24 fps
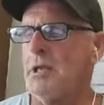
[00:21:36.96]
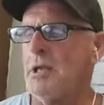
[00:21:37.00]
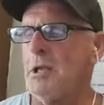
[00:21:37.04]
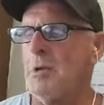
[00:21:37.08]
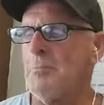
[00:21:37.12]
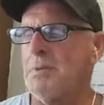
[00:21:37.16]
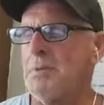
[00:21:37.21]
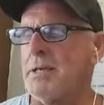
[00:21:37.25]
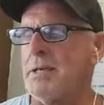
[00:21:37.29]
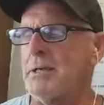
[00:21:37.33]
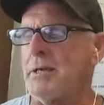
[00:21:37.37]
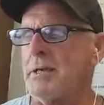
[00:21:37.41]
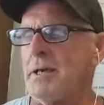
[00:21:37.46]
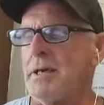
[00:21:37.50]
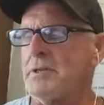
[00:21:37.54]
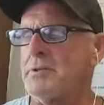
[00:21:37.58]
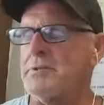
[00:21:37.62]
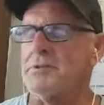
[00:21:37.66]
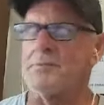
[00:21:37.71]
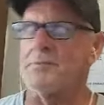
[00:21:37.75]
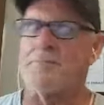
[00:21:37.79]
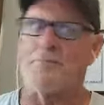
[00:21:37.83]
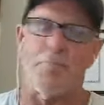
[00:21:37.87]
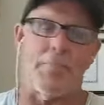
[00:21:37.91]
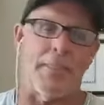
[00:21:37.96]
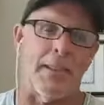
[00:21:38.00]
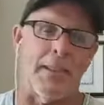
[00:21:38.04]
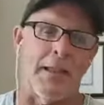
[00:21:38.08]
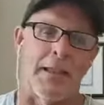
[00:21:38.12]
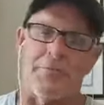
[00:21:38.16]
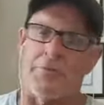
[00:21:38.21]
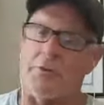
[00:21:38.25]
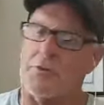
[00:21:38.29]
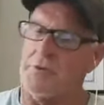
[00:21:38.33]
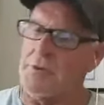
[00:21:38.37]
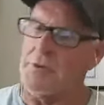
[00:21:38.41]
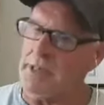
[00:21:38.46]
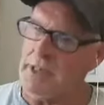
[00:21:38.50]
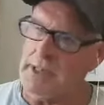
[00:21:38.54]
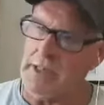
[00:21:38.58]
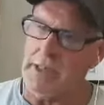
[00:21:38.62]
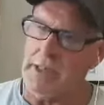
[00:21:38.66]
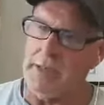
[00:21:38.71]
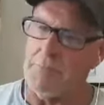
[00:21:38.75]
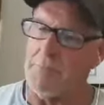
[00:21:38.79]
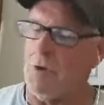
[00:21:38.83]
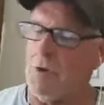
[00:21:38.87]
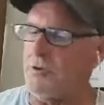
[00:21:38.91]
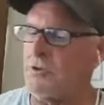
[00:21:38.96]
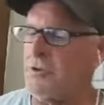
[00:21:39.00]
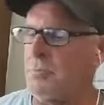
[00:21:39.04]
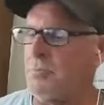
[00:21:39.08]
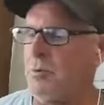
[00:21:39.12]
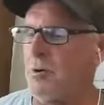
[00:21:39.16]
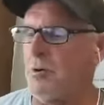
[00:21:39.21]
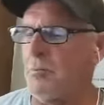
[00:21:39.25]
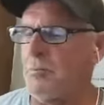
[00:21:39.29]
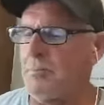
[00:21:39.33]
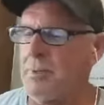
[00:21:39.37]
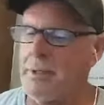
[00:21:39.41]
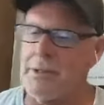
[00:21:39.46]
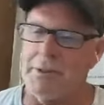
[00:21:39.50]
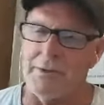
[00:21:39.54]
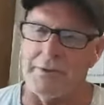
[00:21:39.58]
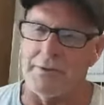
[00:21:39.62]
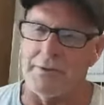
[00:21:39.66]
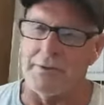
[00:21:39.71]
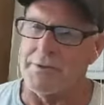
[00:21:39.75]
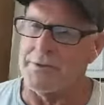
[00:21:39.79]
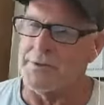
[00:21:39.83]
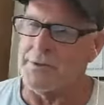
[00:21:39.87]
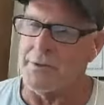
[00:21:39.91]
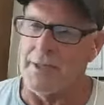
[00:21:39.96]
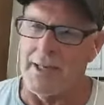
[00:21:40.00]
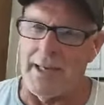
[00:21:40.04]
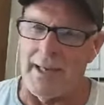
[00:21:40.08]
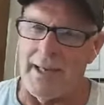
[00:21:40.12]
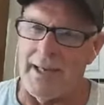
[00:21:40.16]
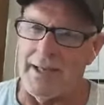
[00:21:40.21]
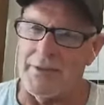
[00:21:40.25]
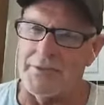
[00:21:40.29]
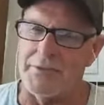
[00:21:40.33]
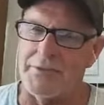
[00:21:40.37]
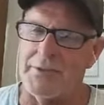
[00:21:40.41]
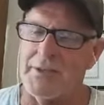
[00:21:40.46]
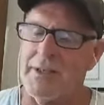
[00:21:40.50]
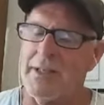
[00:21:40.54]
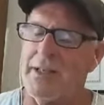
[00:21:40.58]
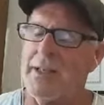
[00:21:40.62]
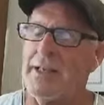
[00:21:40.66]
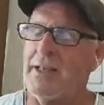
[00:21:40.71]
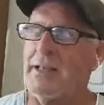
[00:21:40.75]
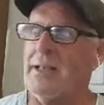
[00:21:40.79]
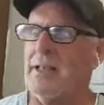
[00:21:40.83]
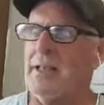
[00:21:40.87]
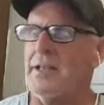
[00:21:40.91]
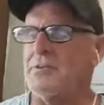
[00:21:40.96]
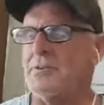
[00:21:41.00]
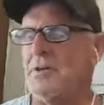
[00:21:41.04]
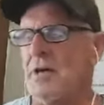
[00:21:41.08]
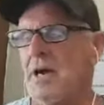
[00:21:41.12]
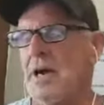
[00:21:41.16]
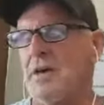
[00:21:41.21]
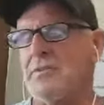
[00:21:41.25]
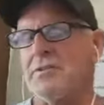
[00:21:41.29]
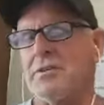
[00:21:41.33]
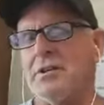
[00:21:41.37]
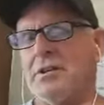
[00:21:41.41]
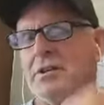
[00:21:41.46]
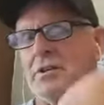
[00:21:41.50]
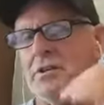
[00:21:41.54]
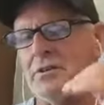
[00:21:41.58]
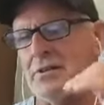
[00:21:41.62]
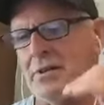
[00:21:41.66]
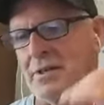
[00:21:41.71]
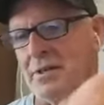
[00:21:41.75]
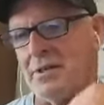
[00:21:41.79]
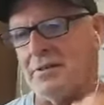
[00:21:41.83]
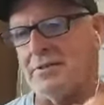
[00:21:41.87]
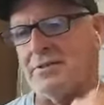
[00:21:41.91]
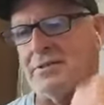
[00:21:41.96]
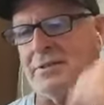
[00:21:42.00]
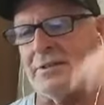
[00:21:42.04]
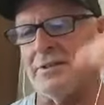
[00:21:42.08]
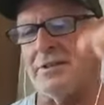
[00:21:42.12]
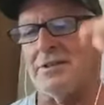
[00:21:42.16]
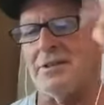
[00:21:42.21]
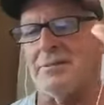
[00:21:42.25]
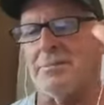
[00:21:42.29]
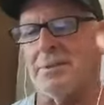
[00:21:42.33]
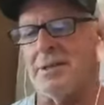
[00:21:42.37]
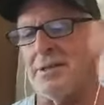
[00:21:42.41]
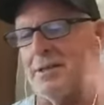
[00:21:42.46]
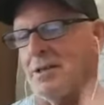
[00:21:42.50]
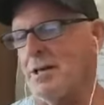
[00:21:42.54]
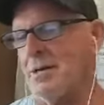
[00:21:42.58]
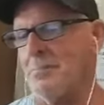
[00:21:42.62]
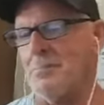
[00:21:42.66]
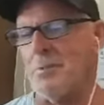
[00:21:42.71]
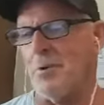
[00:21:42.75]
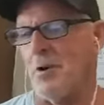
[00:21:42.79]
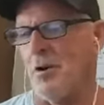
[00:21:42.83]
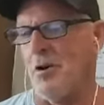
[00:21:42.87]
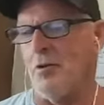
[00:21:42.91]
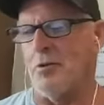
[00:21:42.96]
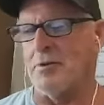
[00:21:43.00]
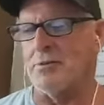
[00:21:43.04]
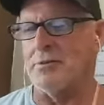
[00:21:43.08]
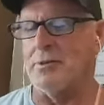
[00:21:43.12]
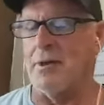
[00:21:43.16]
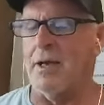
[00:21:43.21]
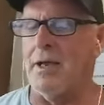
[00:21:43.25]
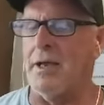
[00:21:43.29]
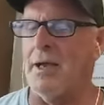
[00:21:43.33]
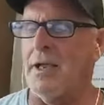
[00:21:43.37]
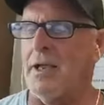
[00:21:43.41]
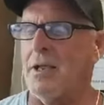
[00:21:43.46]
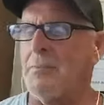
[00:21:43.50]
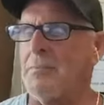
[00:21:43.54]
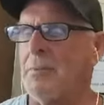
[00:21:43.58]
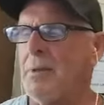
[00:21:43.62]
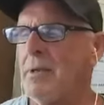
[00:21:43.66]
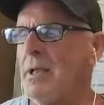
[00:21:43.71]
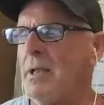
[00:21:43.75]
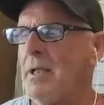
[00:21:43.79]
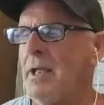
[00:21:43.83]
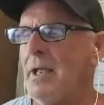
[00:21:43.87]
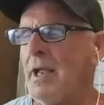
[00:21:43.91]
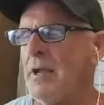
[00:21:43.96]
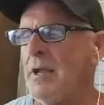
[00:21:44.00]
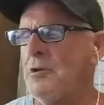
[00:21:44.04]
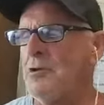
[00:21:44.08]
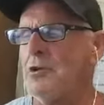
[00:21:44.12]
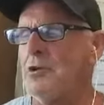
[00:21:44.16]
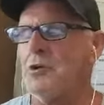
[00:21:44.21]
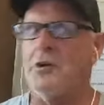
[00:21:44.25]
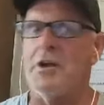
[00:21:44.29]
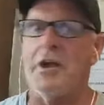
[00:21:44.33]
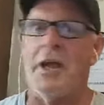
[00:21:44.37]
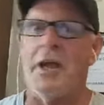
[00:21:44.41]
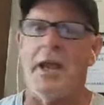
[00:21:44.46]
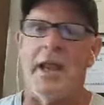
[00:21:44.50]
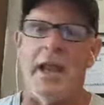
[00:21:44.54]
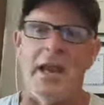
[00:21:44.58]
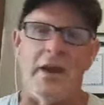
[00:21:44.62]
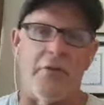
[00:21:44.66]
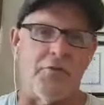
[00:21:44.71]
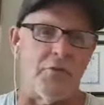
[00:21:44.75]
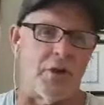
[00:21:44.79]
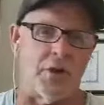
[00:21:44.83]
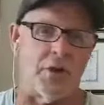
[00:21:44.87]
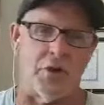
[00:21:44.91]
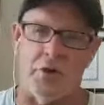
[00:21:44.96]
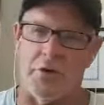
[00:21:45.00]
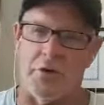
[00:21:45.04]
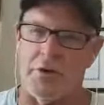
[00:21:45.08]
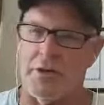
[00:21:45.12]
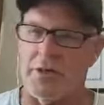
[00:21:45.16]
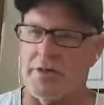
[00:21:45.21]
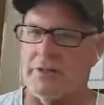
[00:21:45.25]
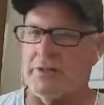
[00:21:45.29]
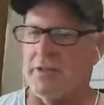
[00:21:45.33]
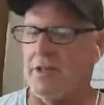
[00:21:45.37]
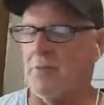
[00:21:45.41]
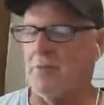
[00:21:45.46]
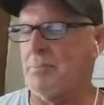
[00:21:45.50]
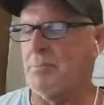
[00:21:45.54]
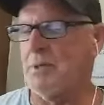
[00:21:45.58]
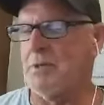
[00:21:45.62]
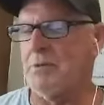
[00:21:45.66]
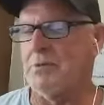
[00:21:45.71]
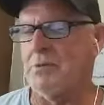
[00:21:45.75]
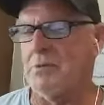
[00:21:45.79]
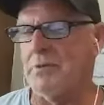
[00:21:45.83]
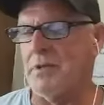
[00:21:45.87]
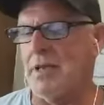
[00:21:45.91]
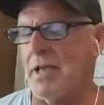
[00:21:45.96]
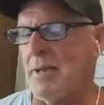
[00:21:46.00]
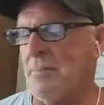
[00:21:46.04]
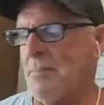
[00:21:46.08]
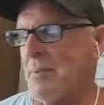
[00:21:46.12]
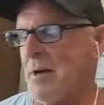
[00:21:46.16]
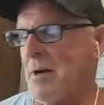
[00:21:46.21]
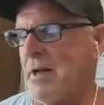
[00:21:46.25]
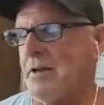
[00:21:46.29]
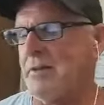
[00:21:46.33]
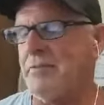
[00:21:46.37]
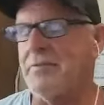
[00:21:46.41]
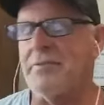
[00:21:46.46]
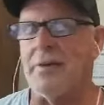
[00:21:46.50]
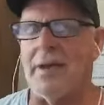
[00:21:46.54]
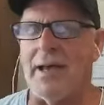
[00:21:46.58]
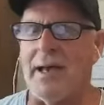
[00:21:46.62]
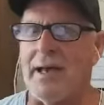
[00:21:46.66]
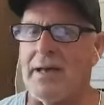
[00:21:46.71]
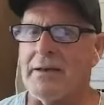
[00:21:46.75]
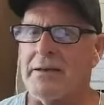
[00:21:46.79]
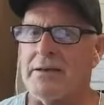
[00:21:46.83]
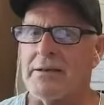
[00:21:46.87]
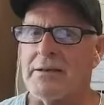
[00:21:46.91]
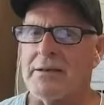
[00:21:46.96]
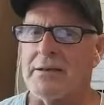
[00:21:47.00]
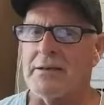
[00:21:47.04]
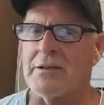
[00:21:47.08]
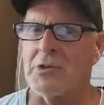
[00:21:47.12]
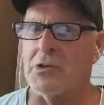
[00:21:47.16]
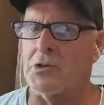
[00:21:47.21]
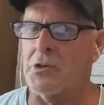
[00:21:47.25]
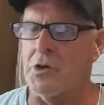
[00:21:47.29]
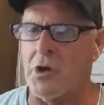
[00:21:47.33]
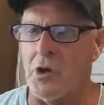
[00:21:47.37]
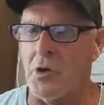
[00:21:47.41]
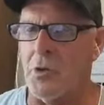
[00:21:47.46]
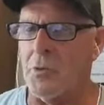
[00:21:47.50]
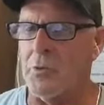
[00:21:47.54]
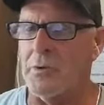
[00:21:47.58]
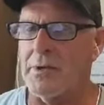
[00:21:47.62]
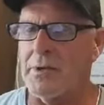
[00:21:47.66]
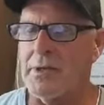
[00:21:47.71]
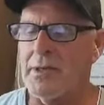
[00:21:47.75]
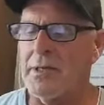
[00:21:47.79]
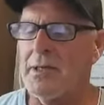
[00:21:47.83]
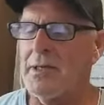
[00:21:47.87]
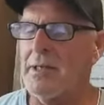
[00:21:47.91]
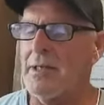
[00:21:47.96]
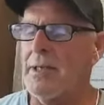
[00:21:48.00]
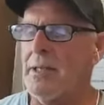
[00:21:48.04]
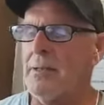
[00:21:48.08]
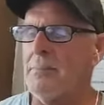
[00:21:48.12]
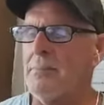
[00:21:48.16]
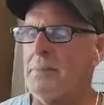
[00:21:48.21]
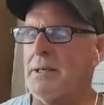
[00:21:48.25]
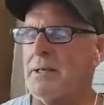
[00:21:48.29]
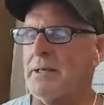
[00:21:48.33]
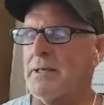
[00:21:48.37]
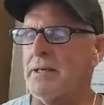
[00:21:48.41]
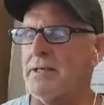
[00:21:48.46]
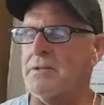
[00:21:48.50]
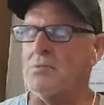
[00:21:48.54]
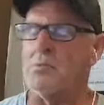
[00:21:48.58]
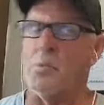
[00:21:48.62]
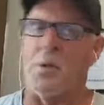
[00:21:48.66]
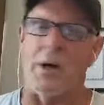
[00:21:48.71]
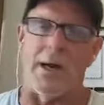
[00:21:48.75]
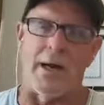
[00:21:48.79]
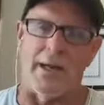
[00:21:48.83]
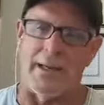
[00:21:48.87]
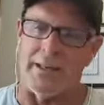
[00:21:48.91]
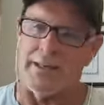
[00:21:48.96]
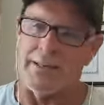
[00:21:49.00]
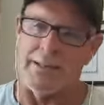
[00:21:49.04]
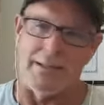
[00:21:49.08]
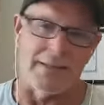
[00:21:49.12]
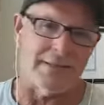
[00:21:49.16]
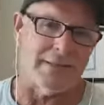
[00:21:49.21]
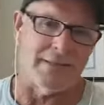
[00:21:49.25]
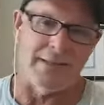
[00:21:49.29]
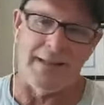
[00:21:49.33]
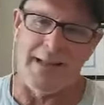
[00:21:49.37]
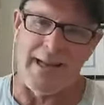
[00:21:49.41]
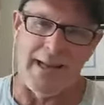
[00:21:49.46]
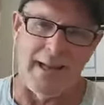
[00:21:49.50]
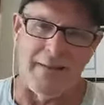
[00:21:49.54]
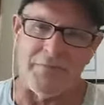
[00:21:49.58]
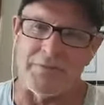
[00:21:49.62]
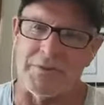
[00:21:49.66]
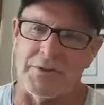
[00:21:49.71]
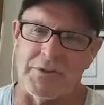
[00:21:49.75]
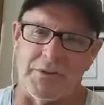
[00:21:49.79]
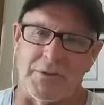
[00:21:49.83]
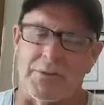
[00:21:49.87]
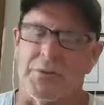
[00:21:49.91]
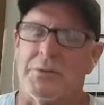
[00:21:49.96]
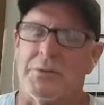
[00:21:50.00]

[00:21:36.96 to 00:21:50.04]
because if you're eating multiple meals, guys, it's causing your insulin to be up all the time, and you're never going to dip into that body fat, your own. Because why? It doesn't have to.